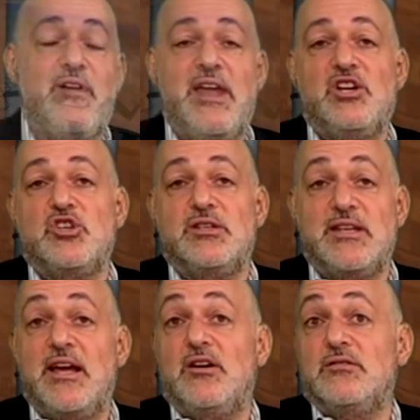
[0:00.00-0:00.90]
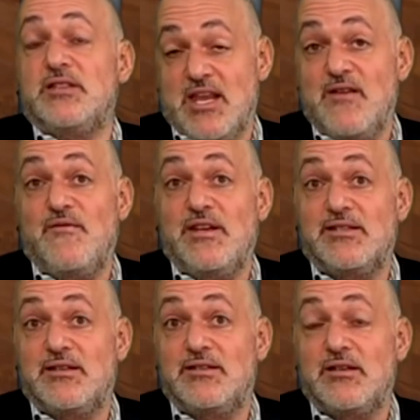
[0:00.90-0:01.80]
H's, L's, E
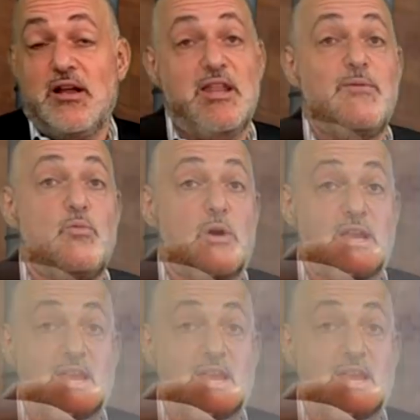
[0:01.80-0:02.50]
visas. They've been working